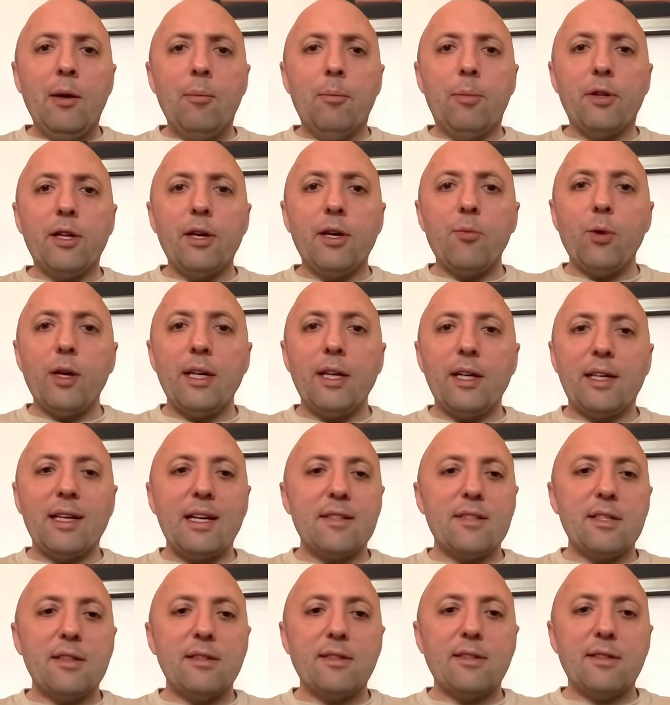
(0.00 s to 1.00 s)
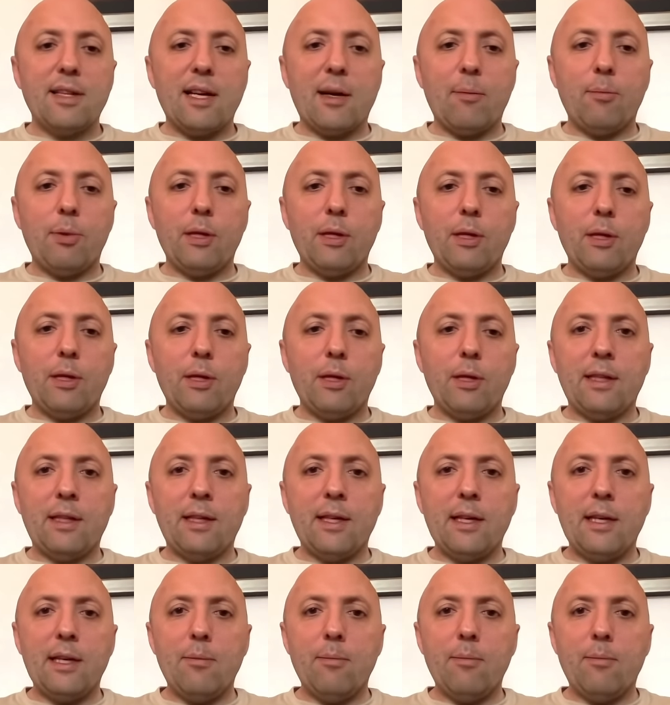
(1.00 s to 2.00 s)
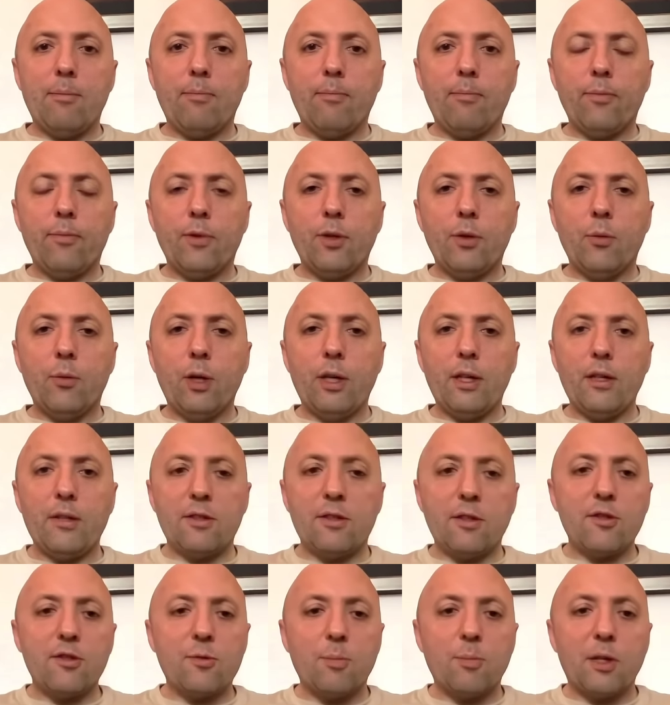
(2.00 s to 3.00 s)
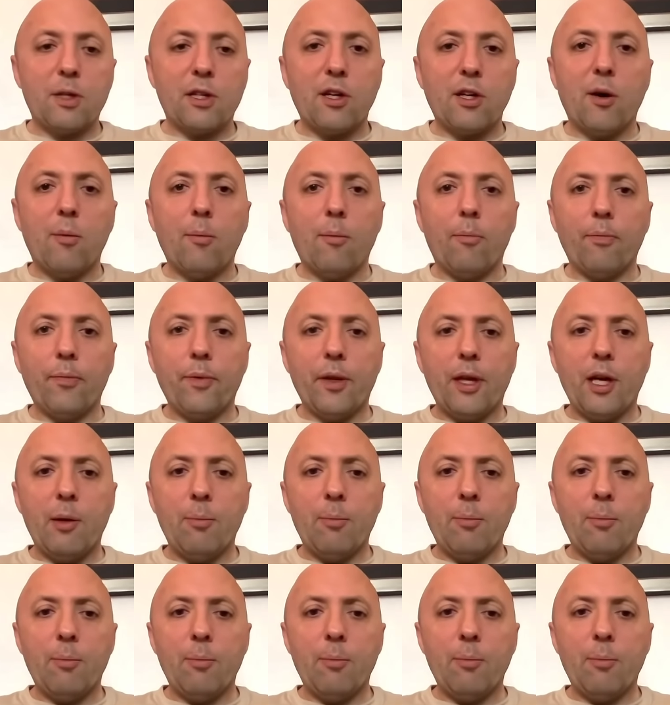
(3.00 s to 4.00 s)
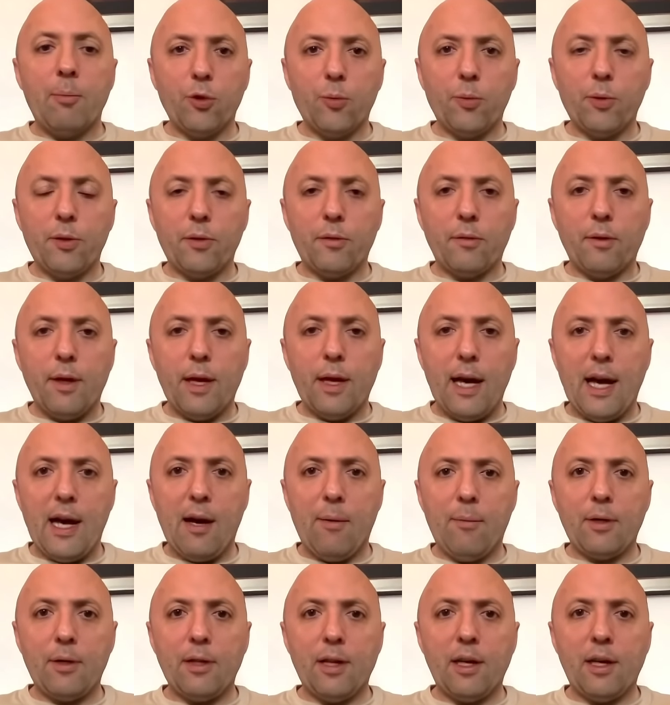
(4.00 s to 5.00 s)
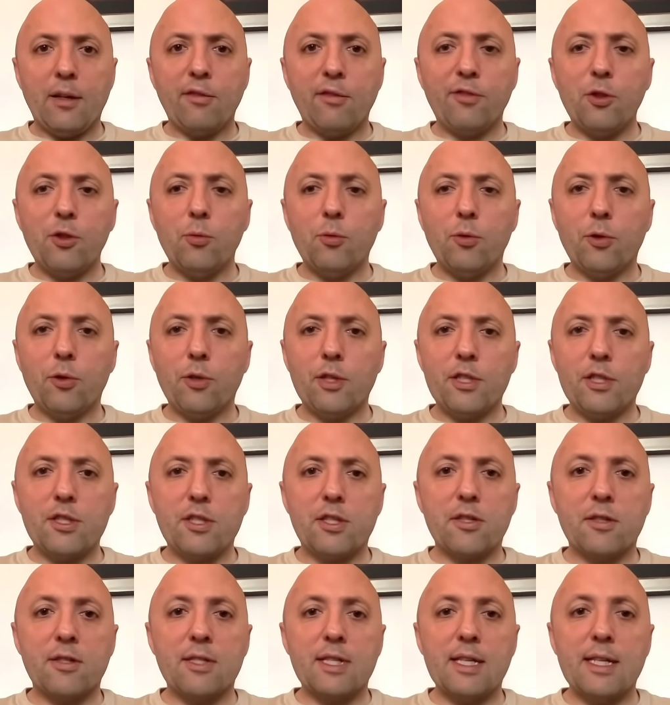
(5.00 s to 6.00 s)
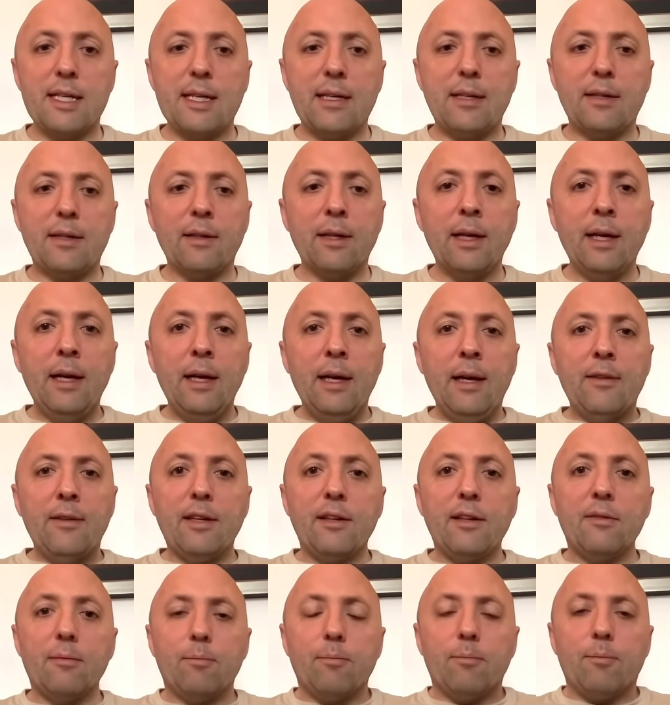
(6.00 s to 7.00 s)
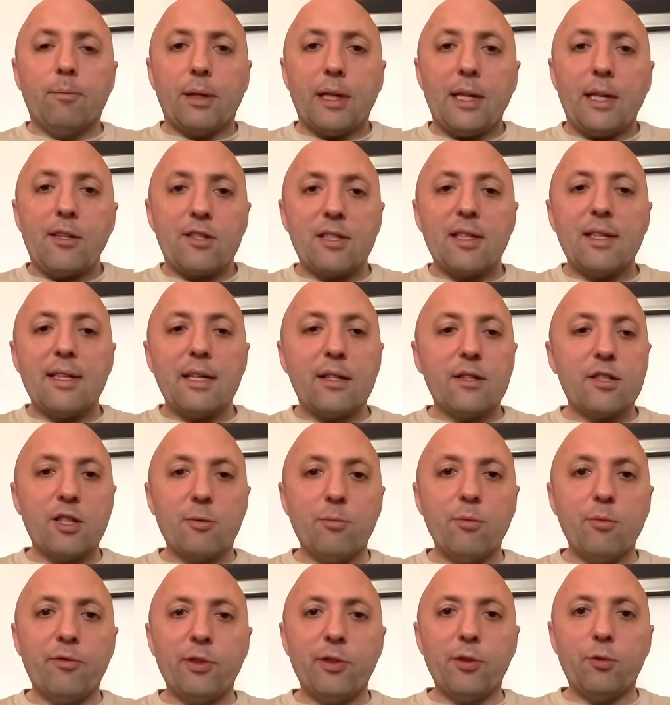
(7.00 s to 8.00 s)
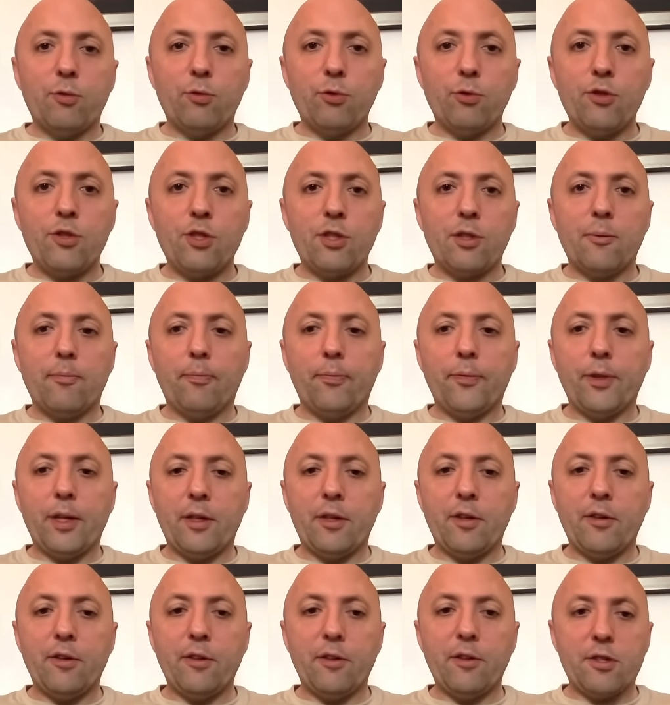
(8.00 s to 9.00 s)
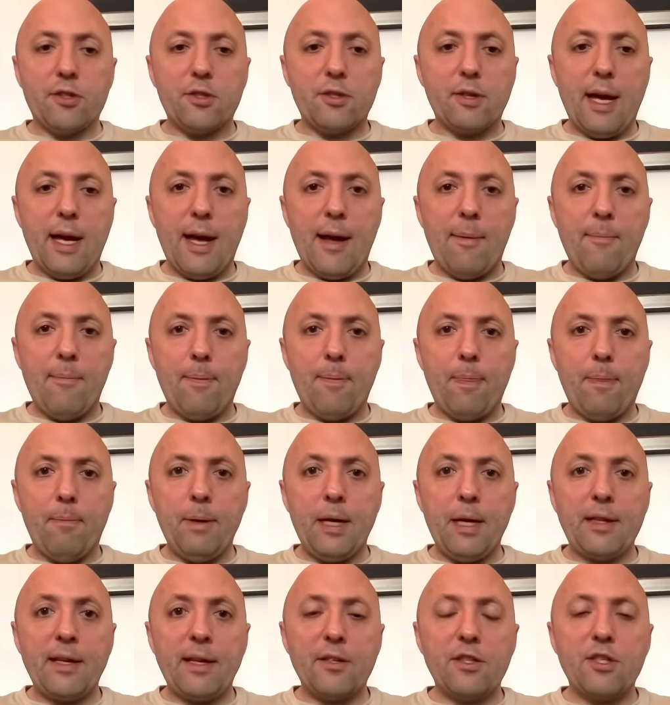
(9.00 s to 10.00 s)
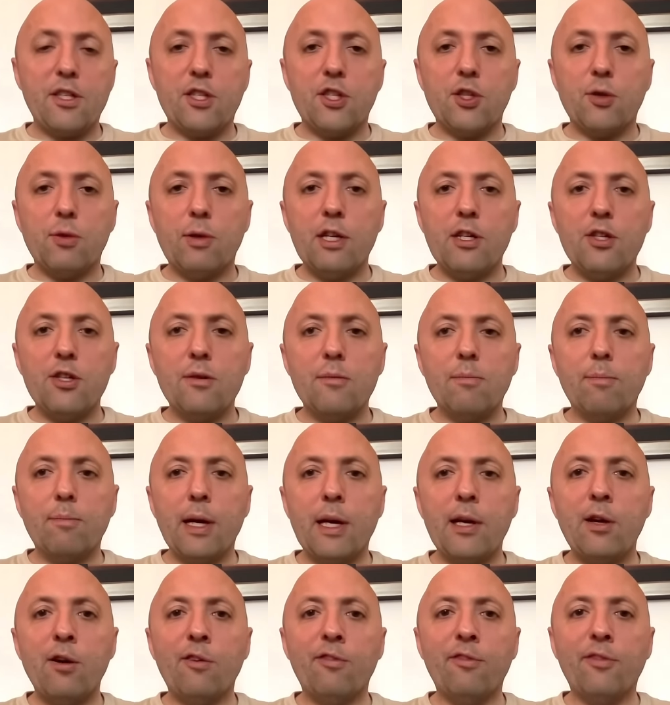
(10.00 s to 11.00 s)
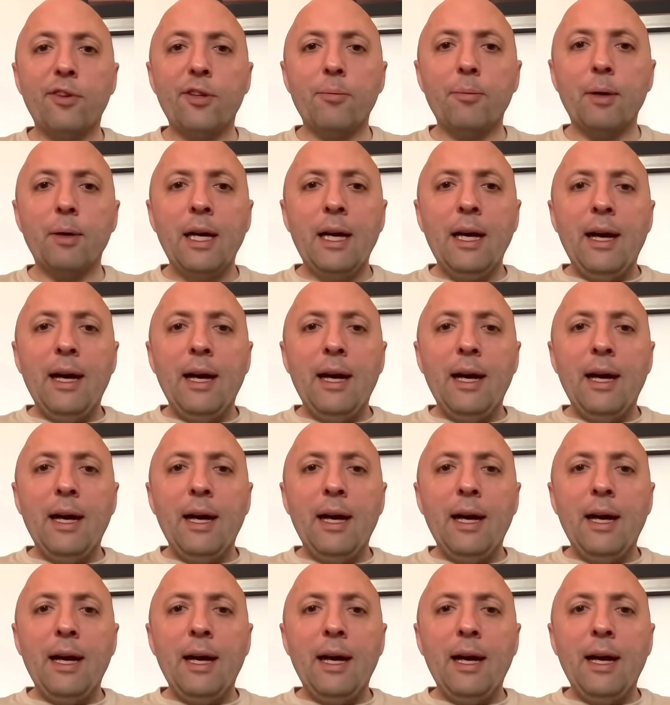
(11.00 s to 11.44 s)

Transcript: But then when it gets into that period of the game where it does become a bit more open, and a few more risks are taken, then players like Somerville, Ruta and others make that situation pay off for them.